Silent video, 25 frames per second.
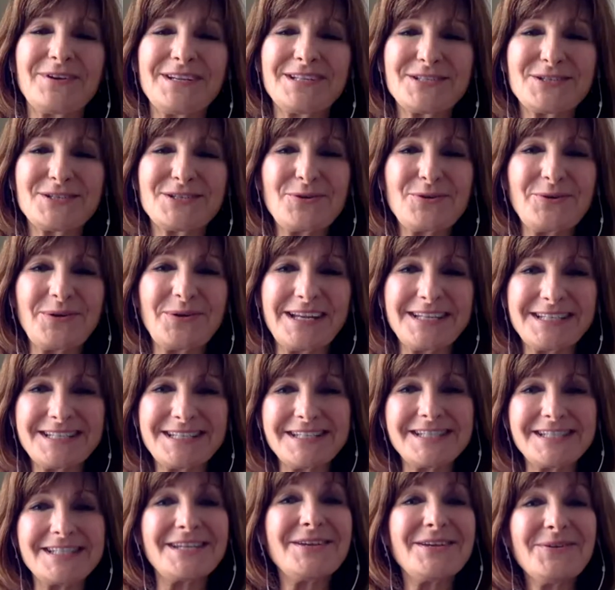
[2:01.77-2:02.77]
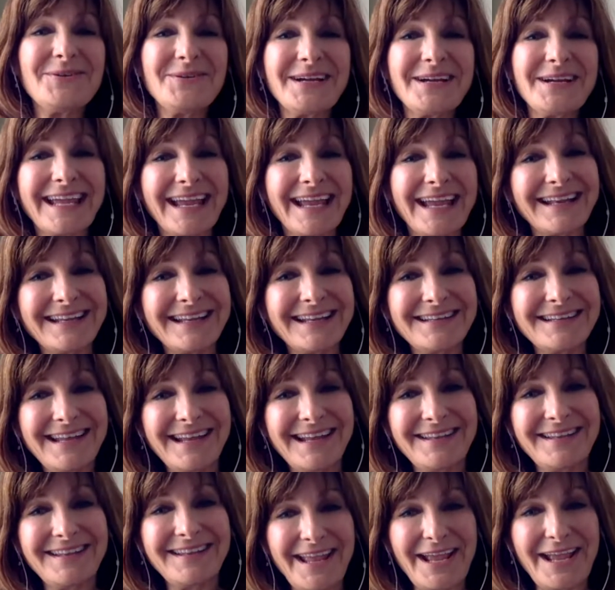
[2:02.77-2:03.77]
It's so great to see you again,
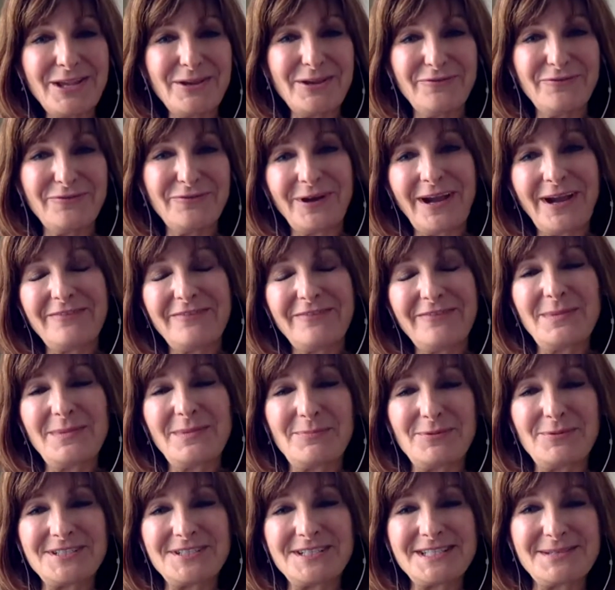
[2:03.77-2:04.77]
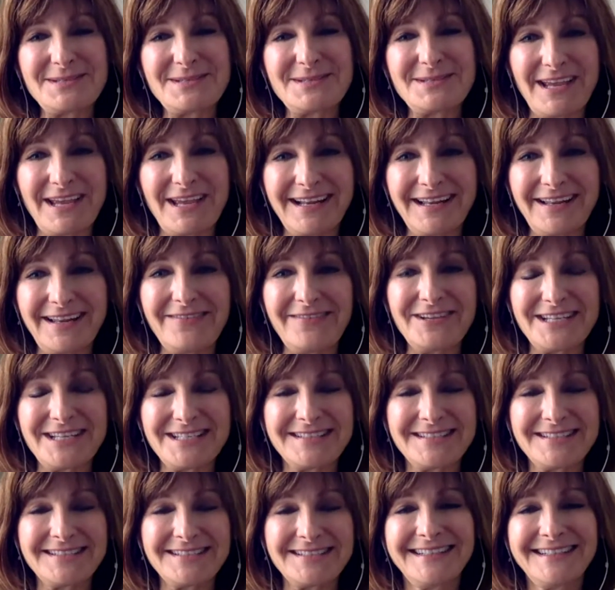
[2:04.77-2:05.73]
and thank you for having me participate. I love it.